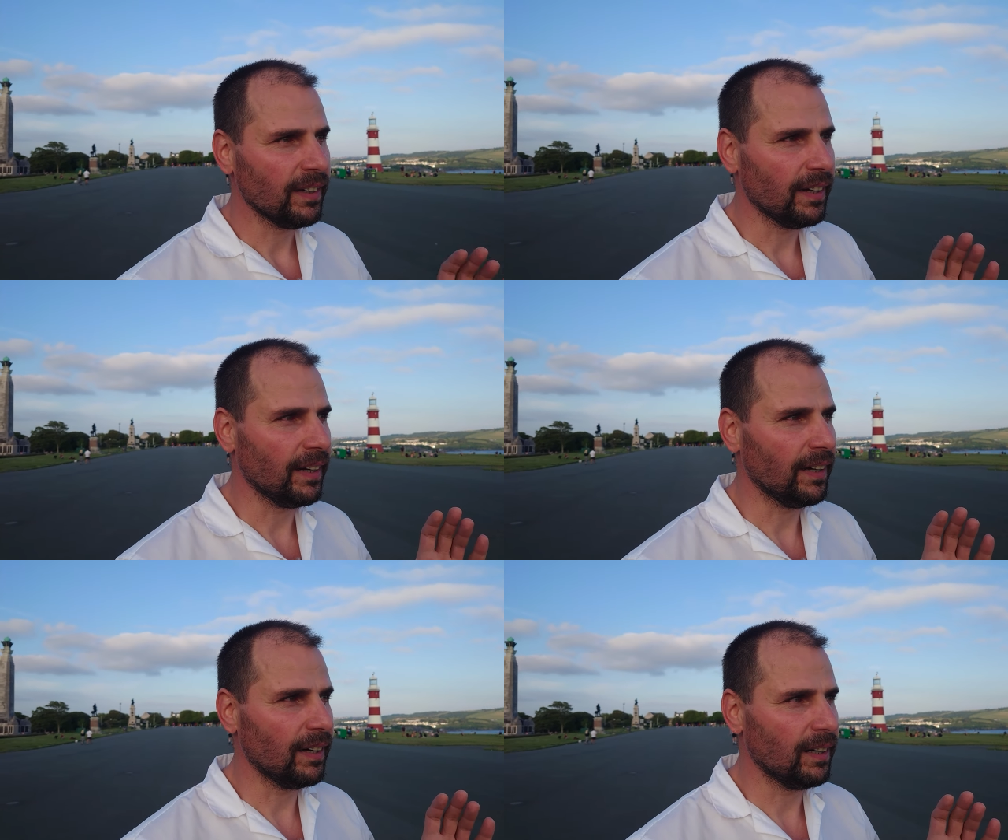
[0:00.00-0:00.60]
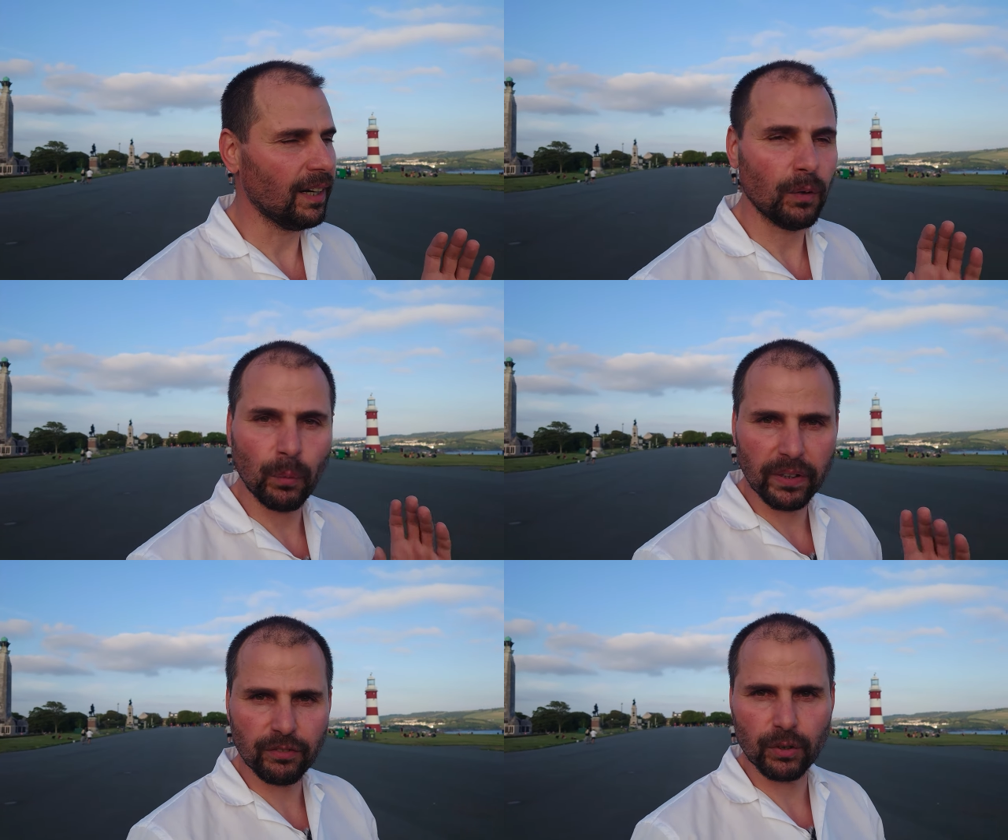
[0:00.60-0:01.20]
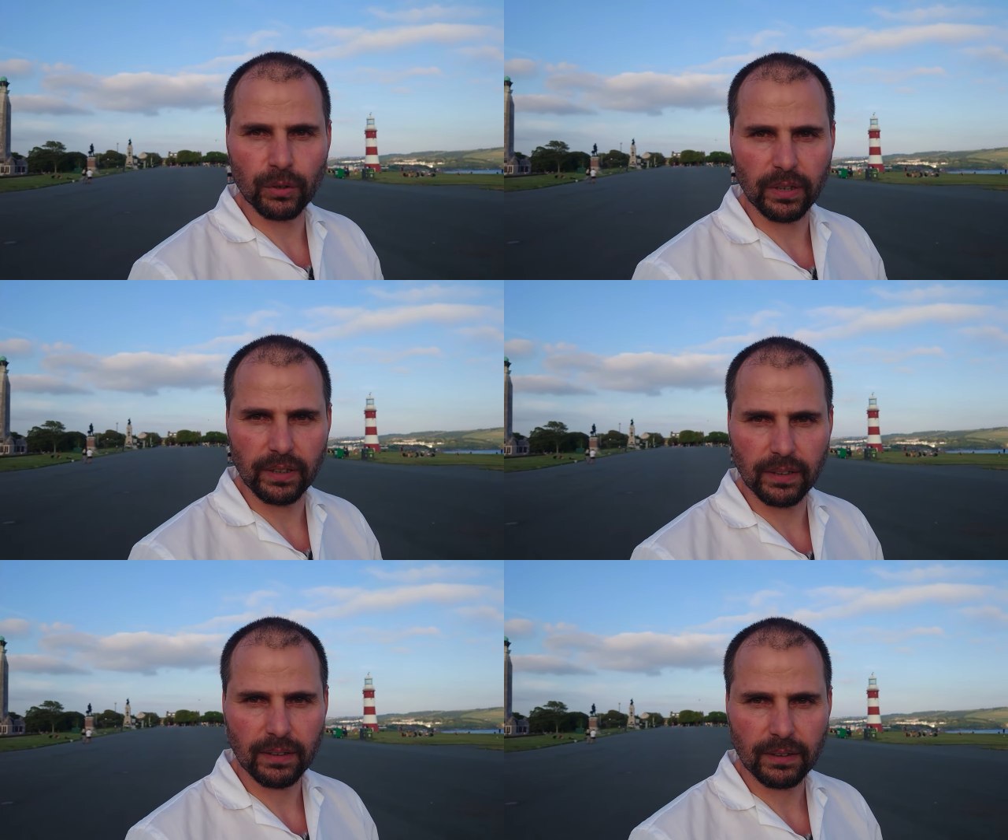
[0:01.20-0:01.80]
I'll wait for you
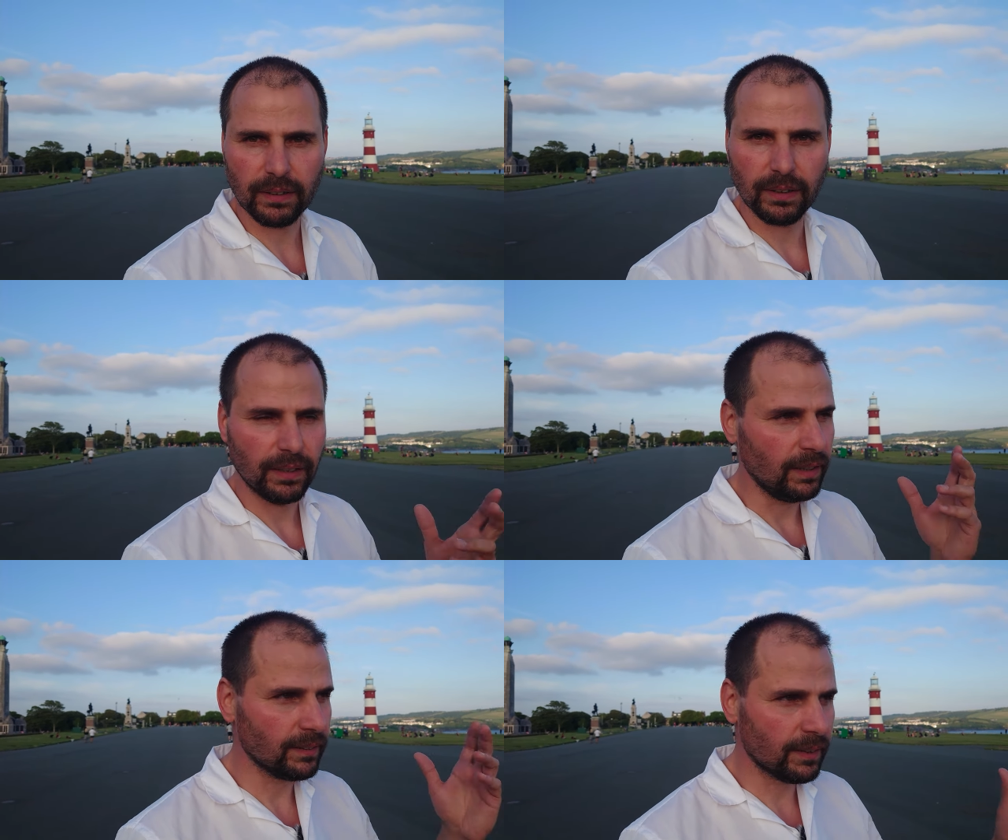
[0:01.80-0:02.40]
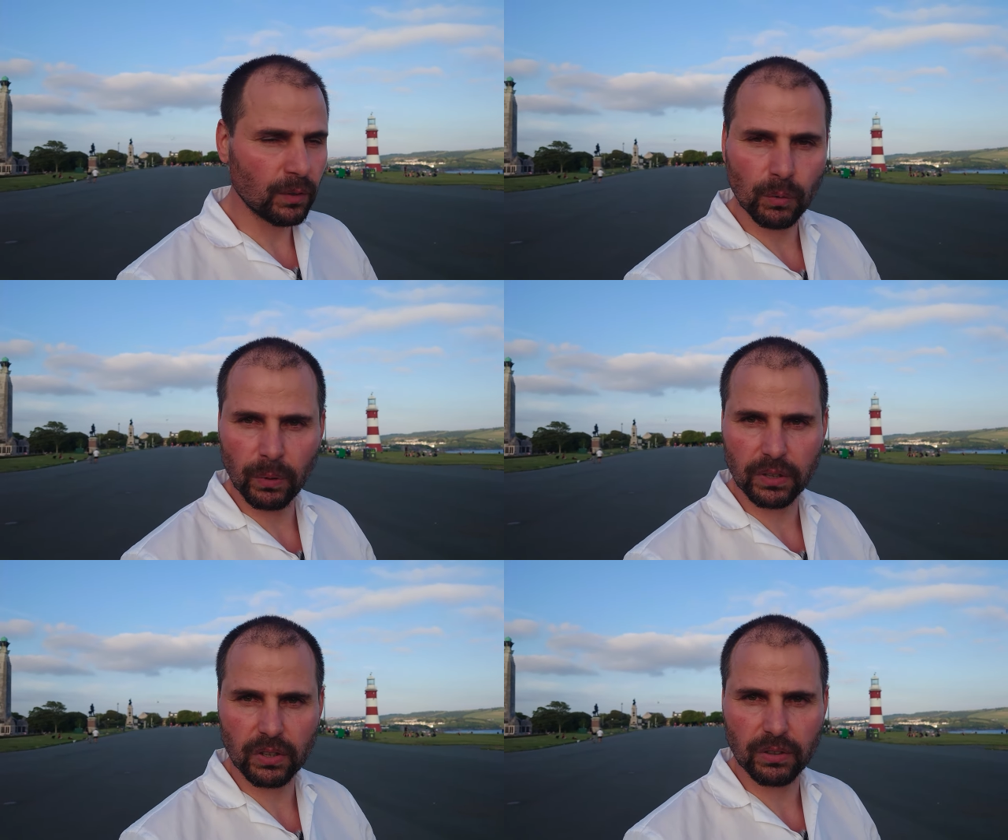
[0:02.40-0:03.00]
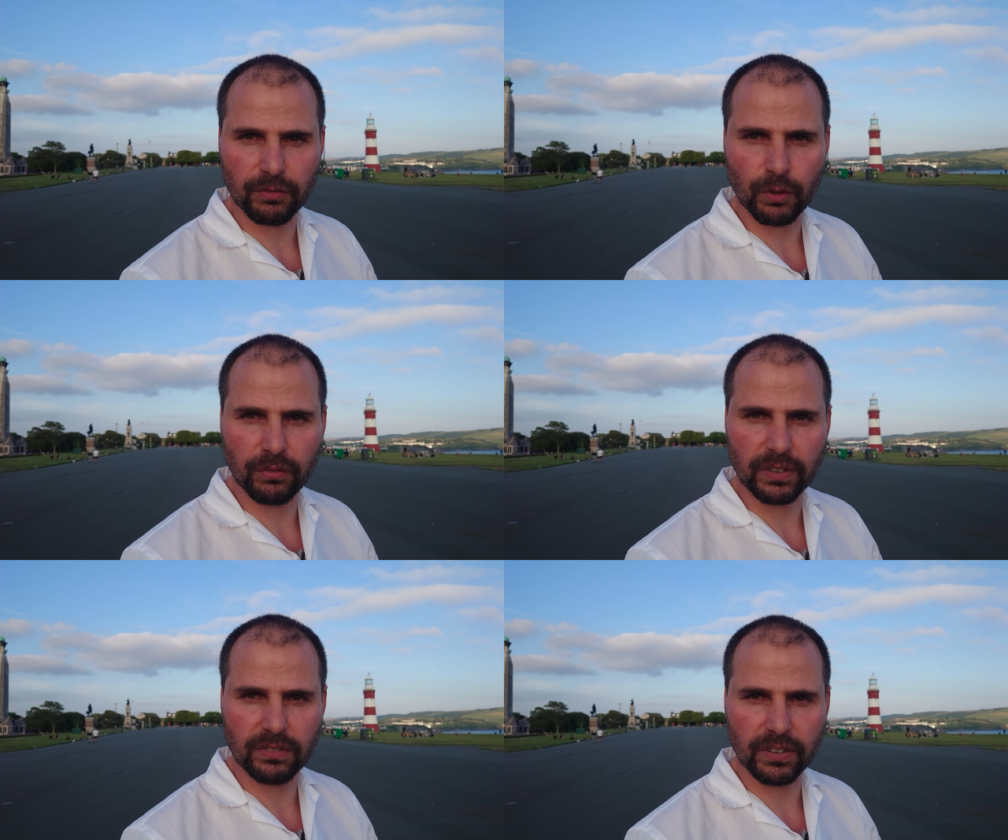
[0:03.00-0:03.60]
here until you watch a few
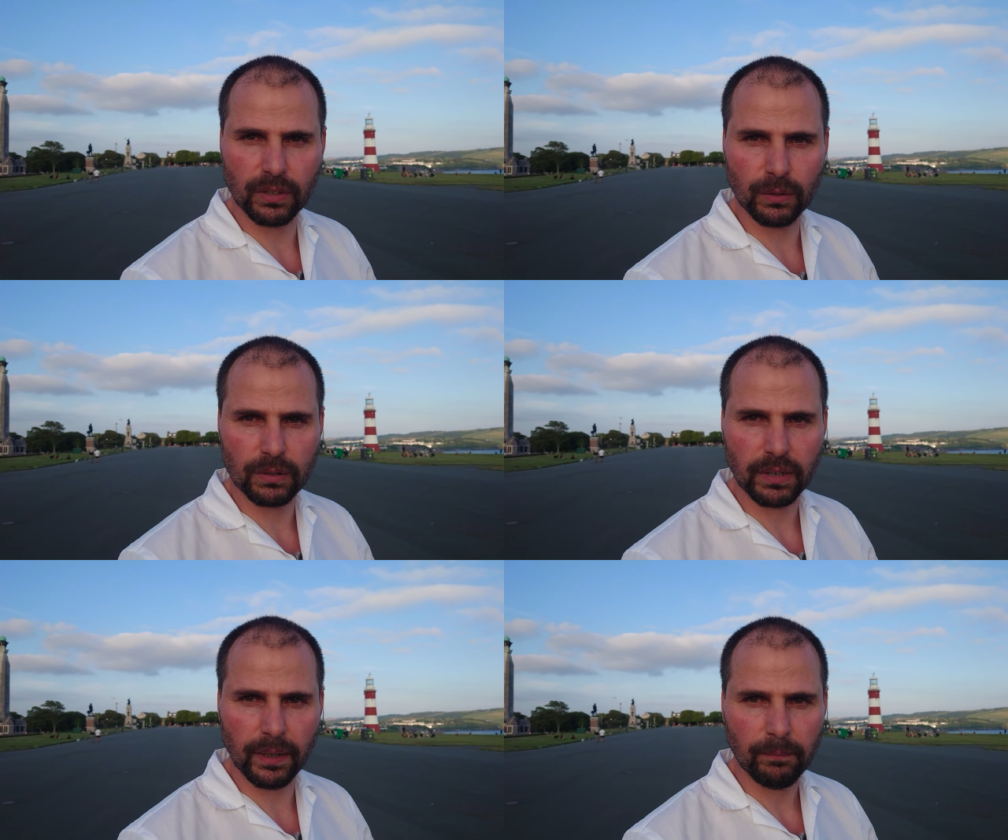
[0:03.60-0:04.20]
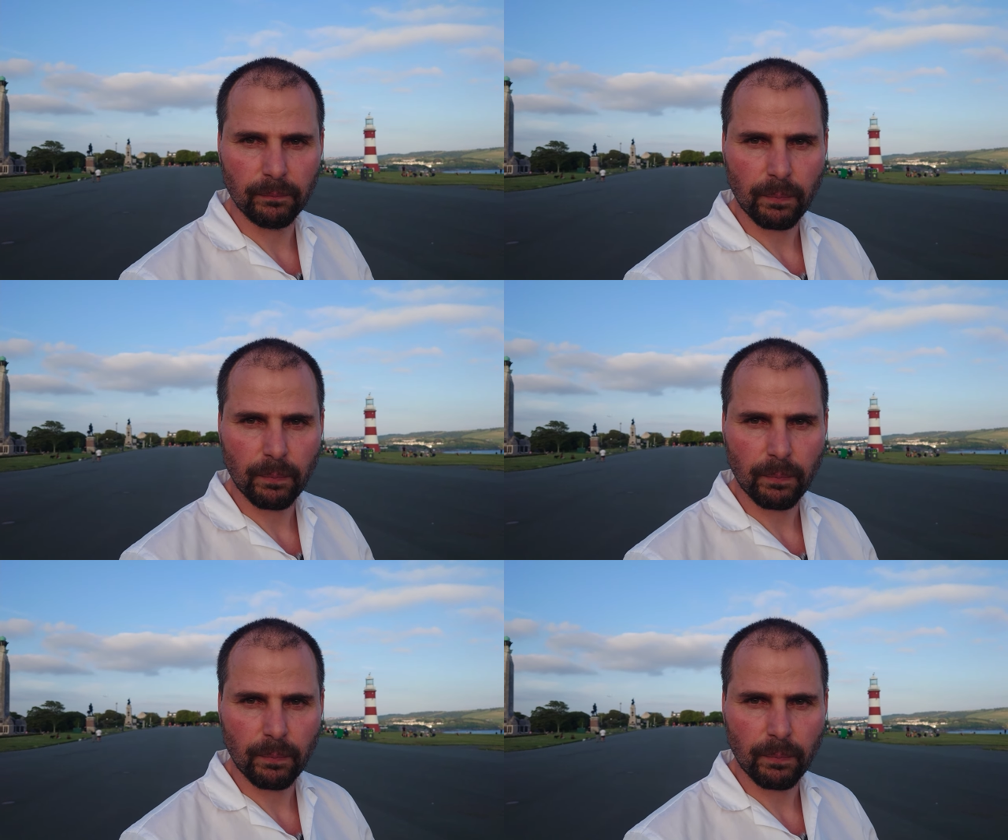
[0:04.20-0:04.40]
of his videos, yeah?